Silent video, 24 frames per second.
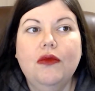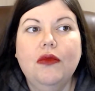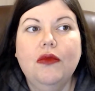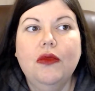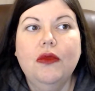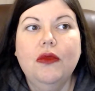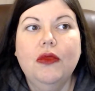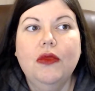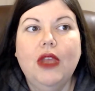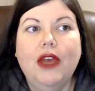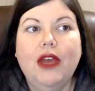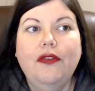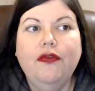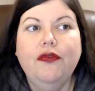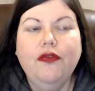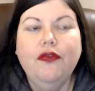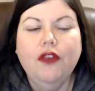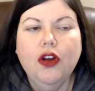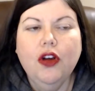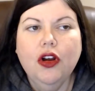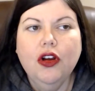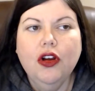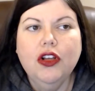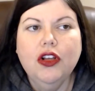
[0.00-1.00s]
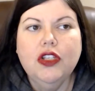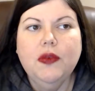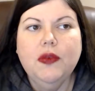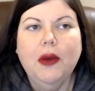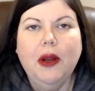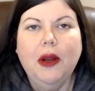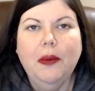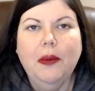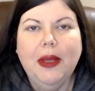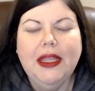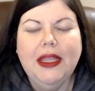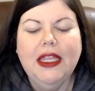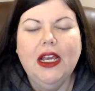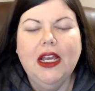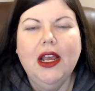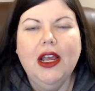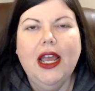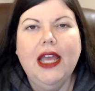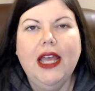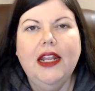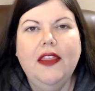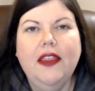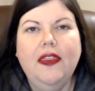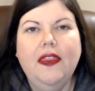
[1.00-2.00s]
at first, when I went there, I
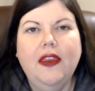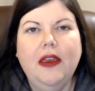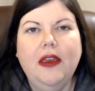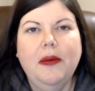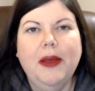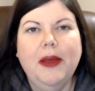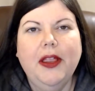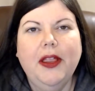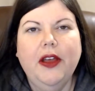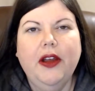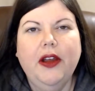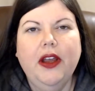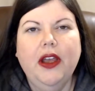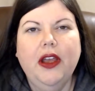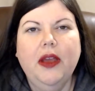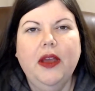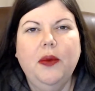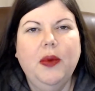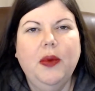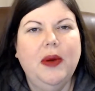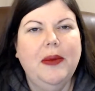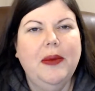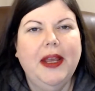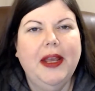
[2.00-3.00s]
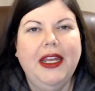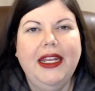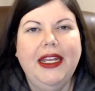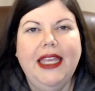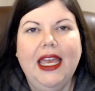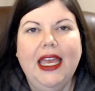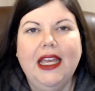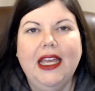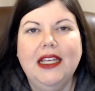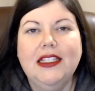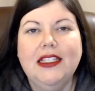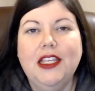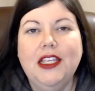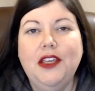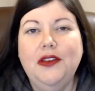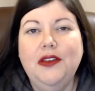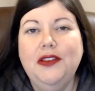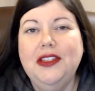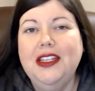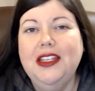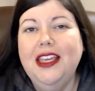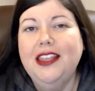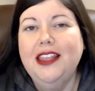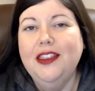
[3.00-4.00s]
had to think about, okay, what am I going to get? Because I used
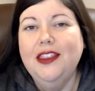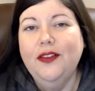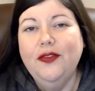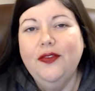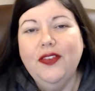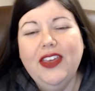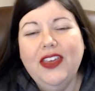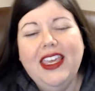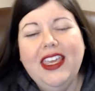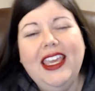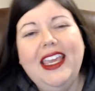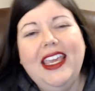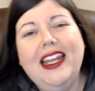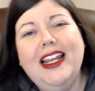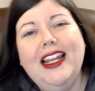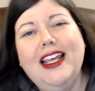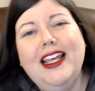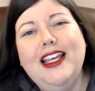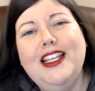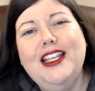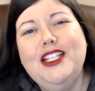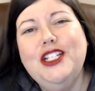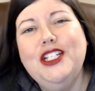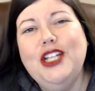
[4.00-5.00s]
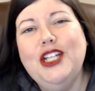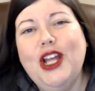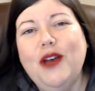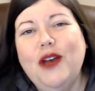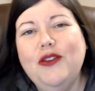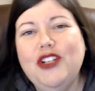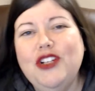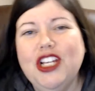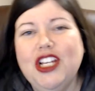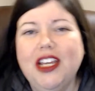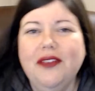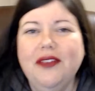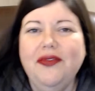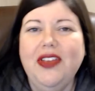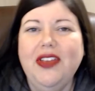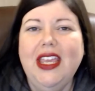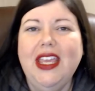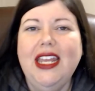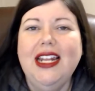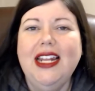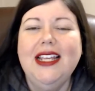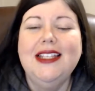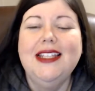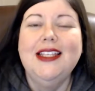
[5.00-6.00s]
to get the fajitas, chicken
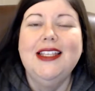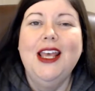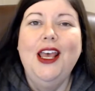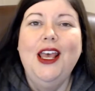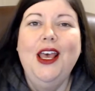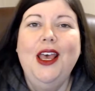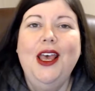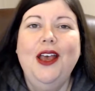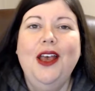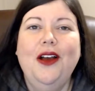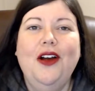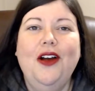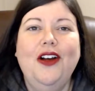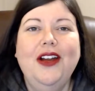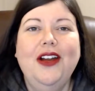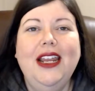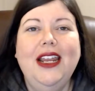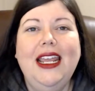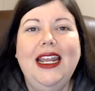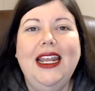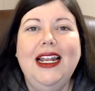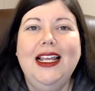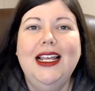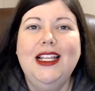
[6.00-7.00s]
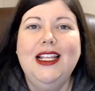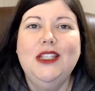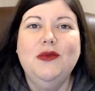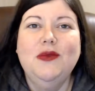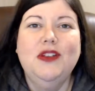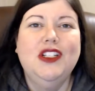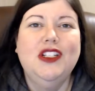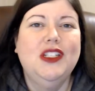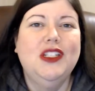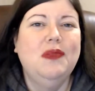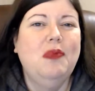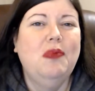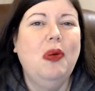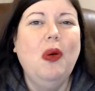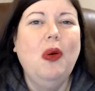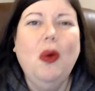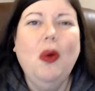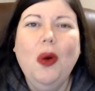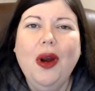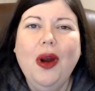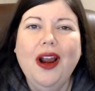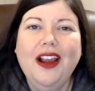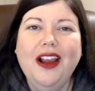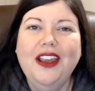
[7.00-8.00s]
fajitas, carnitas, which is
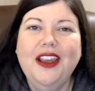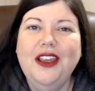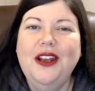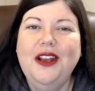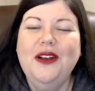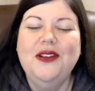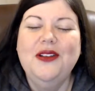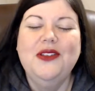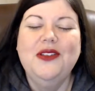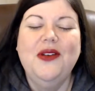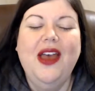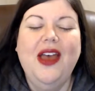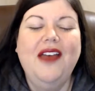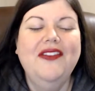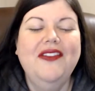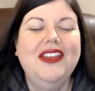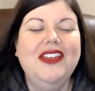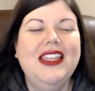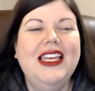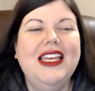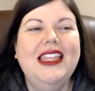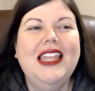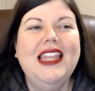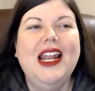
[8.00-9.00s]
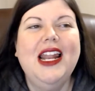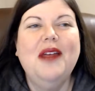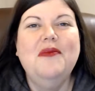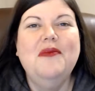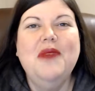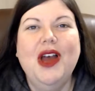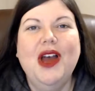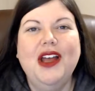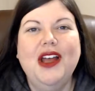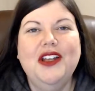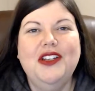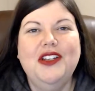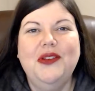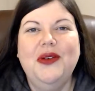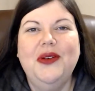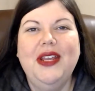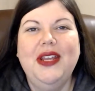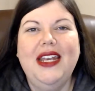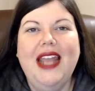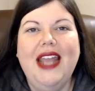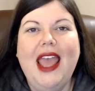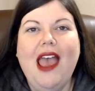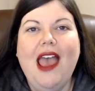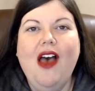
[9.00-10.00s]
pork, so everything that I'm not doing
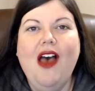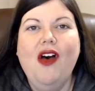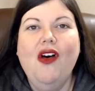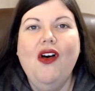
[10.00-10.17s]
now,